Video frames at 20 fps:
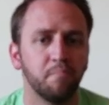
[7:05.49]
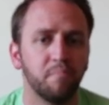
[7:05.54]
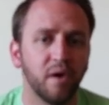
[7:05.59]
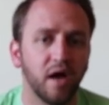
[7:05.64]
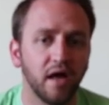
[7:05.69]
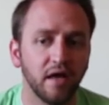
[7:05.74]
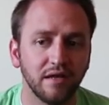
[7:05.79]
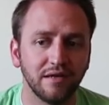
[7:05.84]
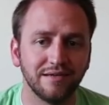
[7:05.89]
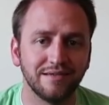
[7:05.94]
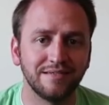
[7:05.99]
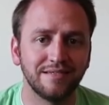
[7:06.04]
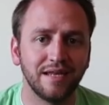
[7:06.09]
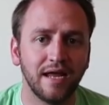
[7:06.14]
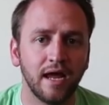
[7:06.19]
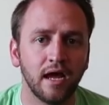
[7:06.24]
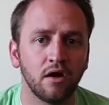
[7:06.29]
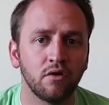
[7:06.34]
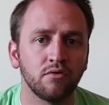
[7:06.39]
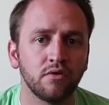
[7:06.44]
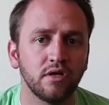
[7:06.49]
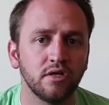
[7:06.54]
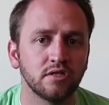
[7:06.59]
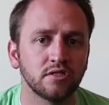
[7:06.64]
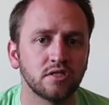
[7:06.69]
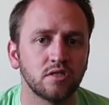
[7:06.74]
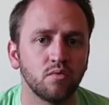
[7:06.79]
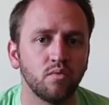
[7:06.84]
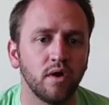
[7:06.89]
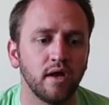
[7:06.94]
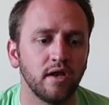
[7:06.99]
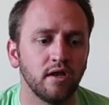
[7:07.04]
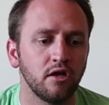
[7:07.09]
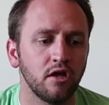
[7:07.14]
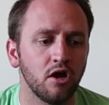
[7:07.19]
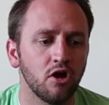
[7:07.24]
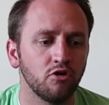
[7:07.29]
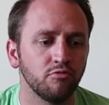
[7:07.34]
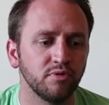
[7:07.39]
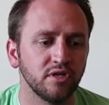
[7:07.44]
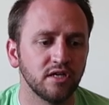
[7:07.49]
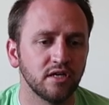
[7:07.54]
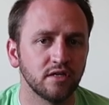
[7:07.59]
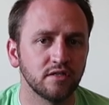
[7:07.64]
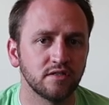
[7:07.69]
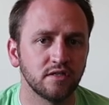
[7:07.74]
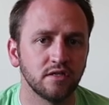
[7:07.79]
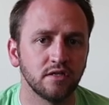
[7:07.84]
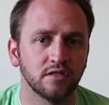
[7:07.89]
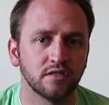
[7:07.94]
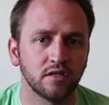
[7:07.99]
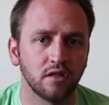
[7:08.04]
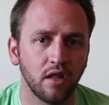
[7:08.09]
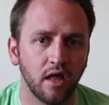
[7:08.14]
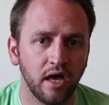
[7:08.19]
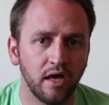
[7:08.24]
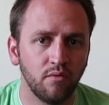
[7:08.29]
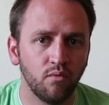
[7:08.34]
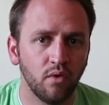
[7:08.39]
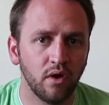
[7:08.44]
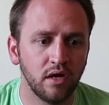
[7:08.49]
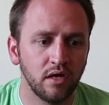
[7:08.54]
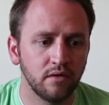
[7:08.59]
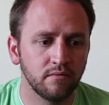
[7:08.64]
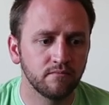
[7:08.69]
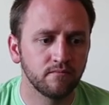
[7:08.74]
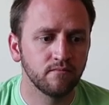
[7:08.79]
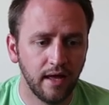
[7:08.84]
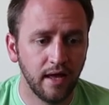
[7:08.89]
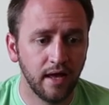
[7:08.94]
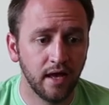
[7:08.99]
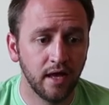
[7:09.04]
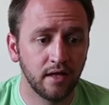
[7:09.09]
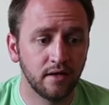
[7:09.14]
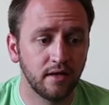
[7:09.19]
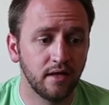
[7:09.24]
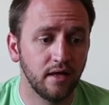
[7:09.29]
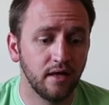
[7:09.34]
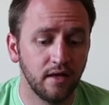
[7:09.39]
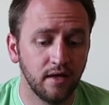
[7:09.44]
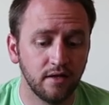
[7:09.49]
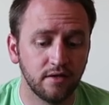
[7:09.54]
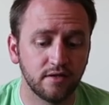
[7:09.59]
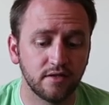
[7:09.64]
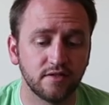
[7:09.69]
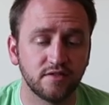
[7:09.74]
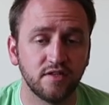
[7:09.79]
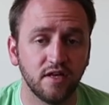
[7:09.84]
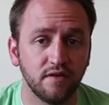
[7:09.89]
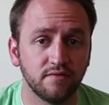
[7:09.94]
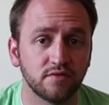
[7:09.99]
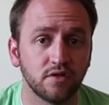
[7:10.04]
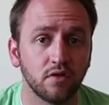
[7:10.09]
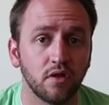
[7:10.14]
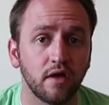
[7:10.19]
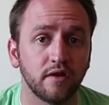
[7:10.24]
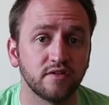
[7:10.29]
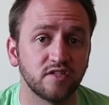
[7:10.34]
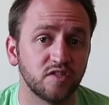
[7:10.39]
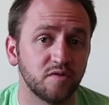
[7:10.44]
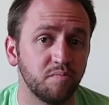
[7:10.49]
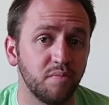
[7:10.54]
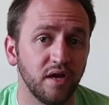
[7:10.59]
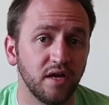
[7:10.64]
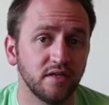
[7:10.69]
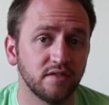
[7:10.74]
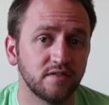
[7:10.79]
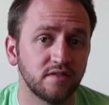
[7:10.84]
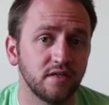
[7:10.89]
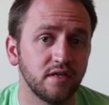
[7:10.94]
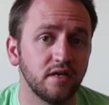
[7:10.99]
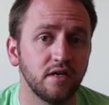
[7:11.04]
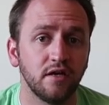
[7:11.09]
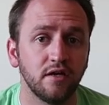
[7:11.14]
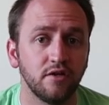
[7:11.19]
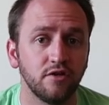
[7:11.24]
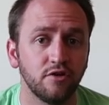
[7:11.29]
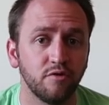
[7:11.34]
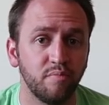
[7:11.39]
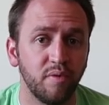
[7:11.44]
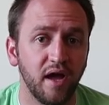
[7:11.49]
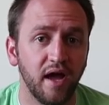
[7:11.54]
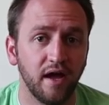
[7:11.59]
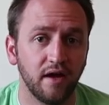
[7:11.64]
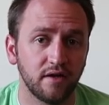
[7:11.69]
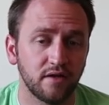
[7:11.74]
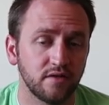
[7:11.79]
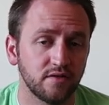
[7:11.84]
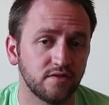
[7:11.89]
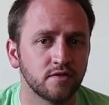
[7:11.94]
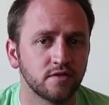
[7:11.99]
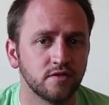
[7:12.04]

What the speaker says: But down is the way to go because it is lightweight and it saves a lot of space in your pack.